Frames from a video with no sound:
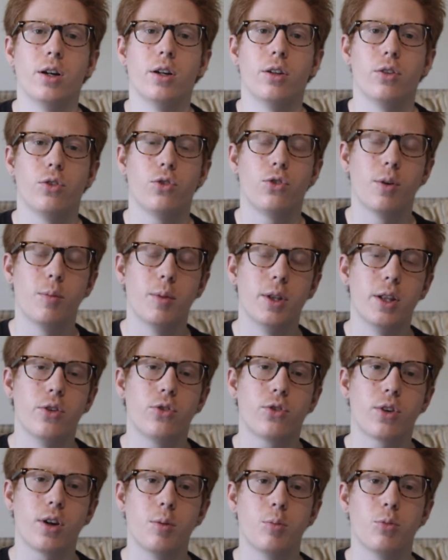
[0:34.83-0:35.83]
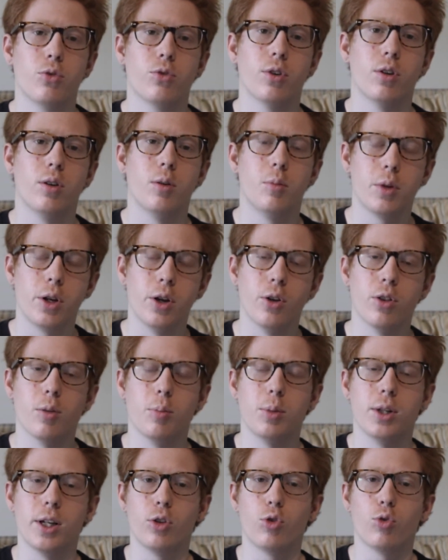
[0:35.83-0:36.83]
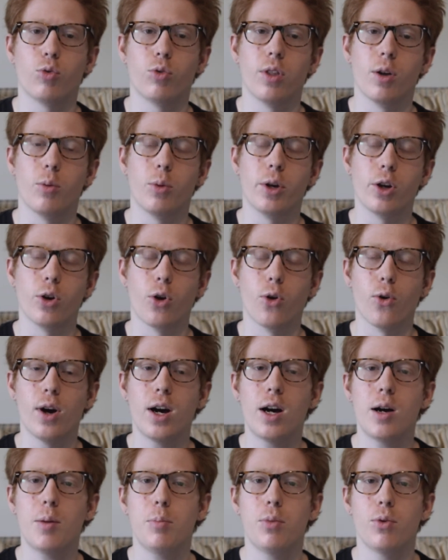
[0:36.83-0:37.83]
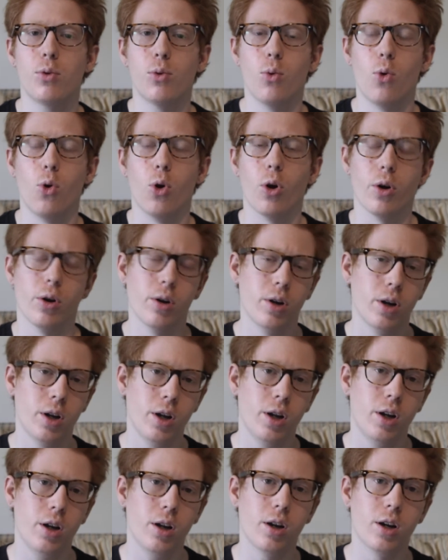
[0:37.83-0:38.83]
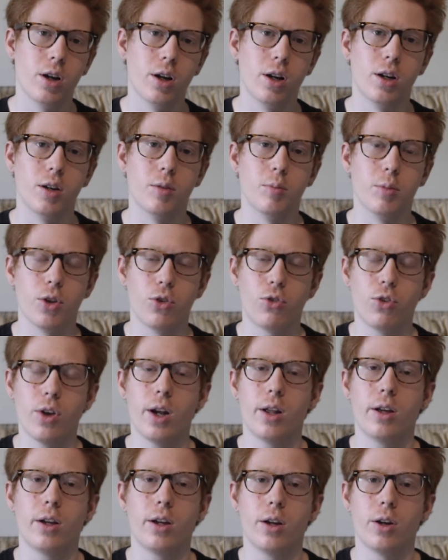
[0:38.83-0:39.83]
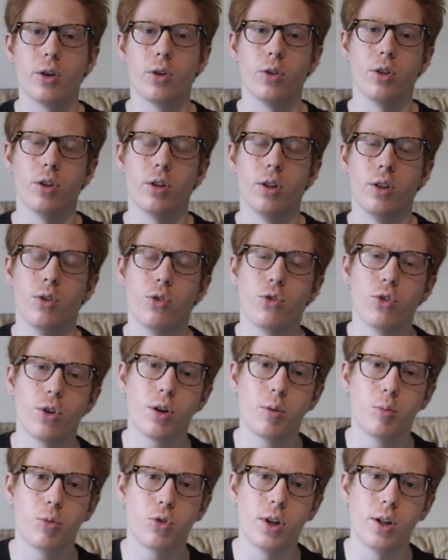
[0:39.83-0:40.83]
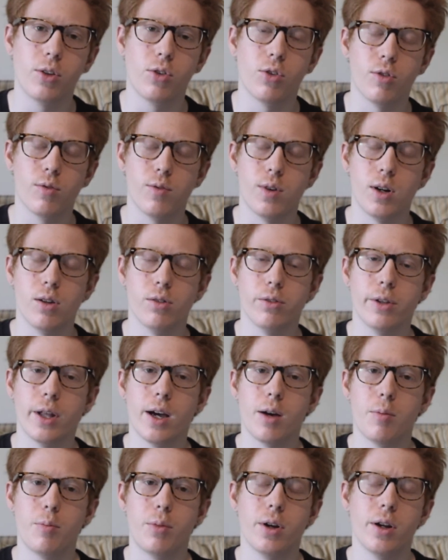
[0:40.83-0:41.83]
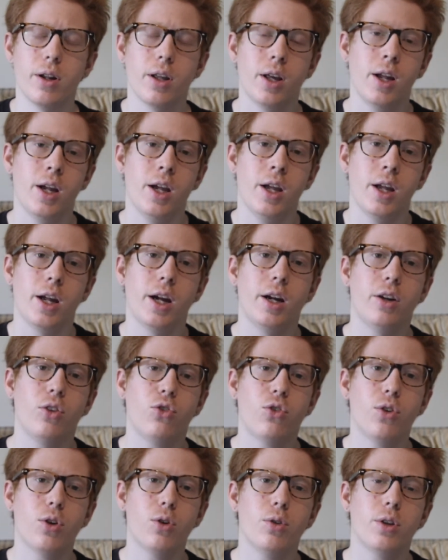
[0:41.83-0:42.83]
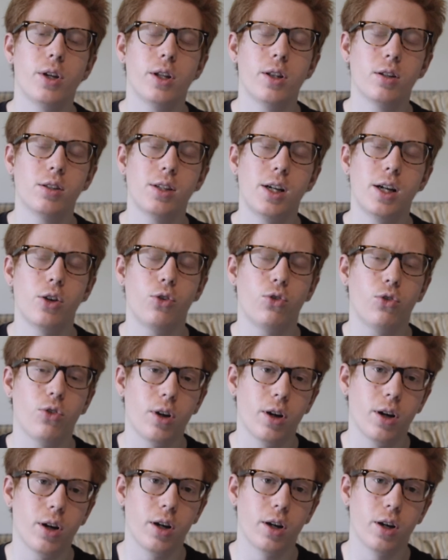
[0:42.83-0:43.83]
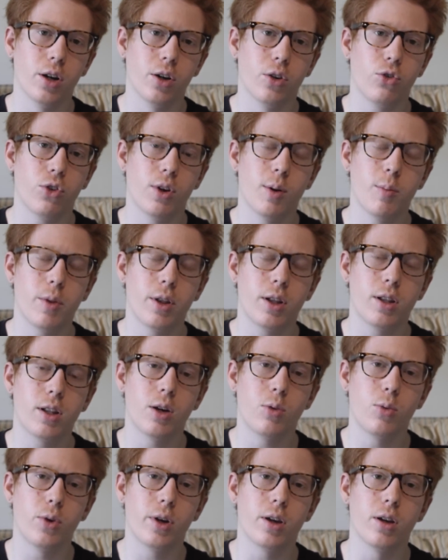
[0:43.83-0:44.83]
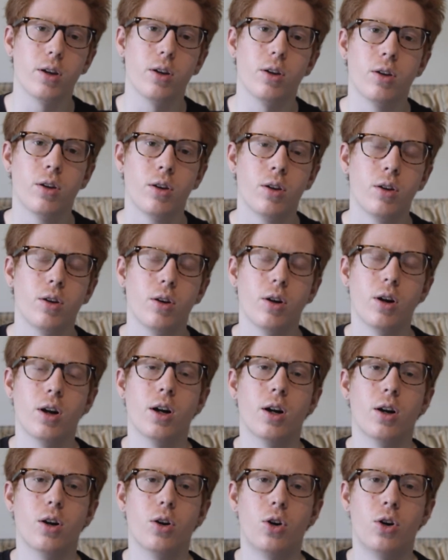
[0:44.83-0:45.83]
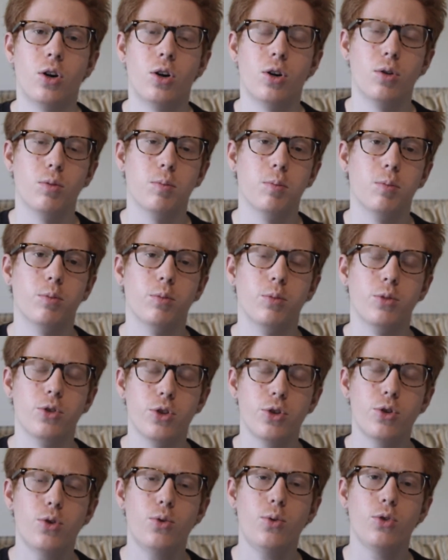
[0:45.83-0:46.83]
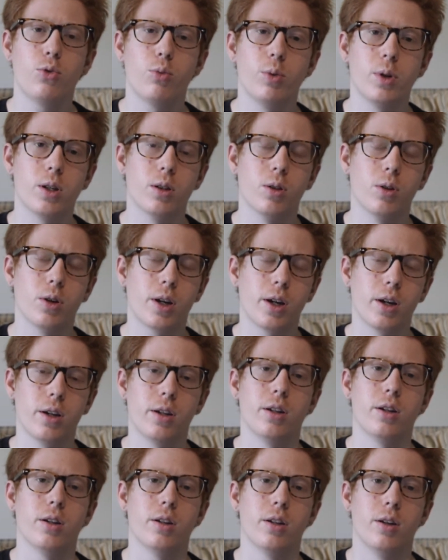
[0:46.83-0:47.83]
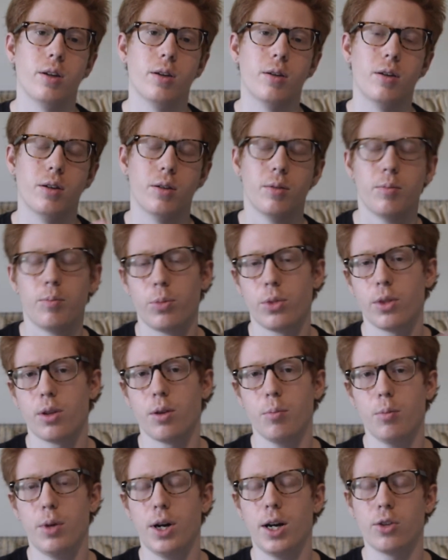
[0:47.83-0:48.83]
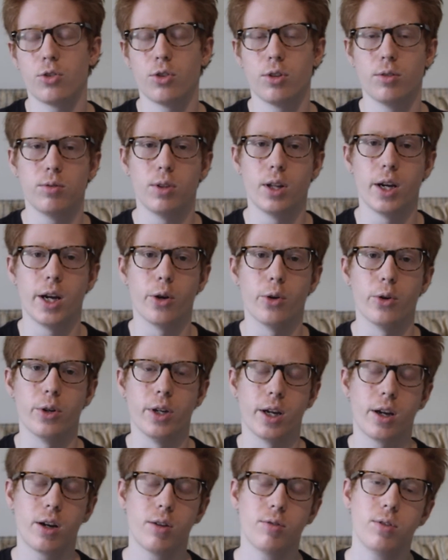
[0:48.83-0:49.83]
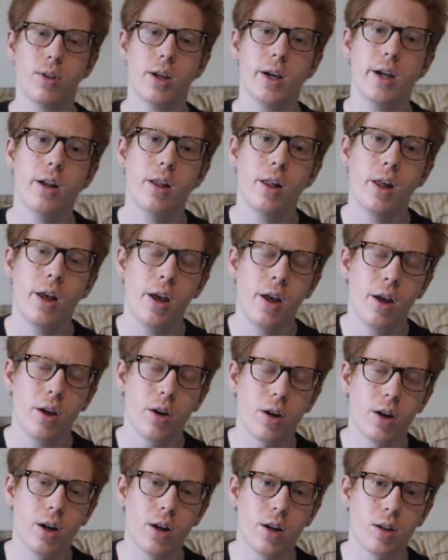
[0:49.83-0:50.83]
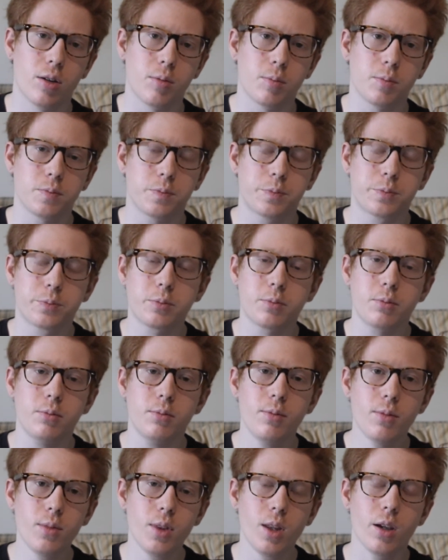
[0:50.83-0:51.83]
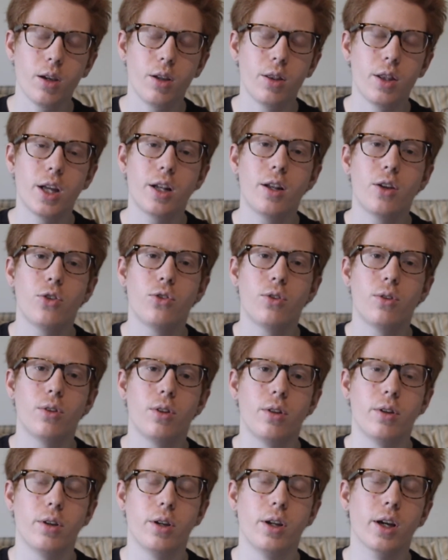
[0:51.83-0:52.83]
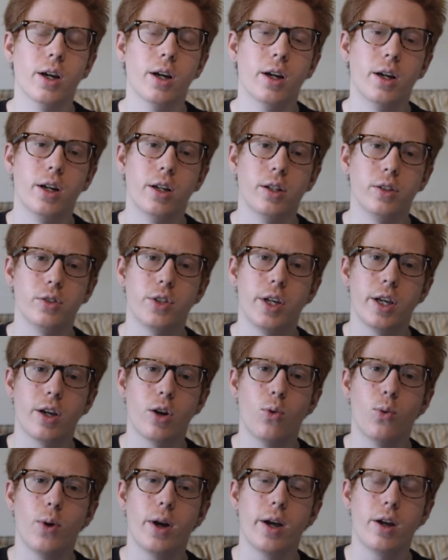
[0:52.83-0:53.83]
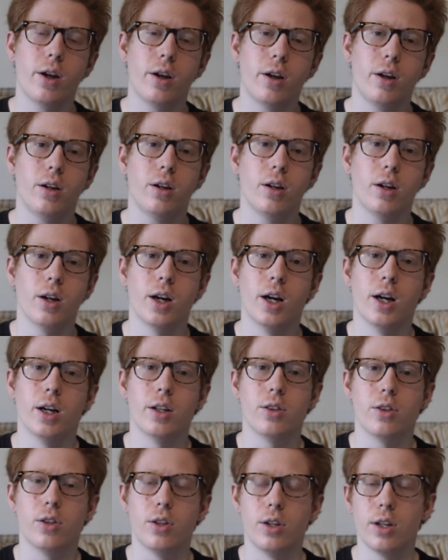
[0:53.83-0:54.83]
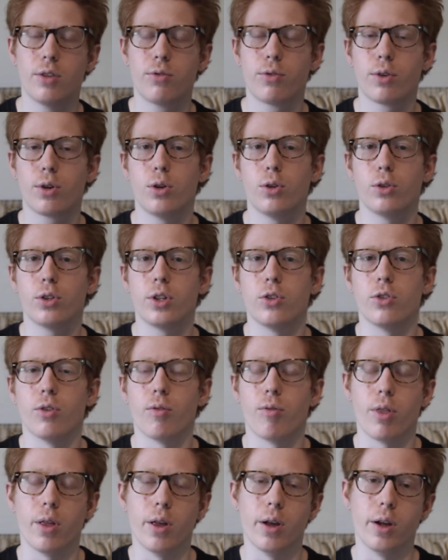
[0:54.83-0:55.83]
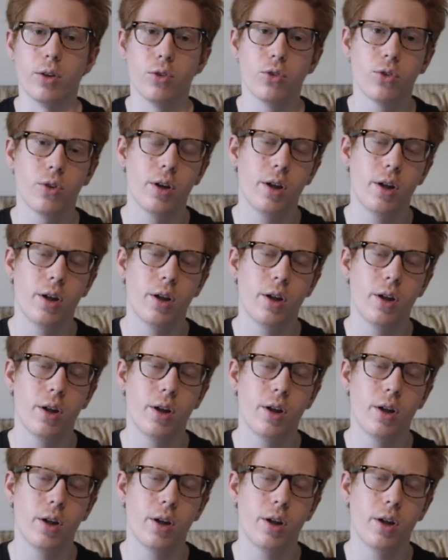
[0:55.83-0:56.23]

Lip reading: some of this comes from, the place that we grow up or the setting and the circumstances of all of that. But it's still nonetheless something that we can all do, is we can look at it in a positive light or negative light. That doesn't take away the difficulties of things.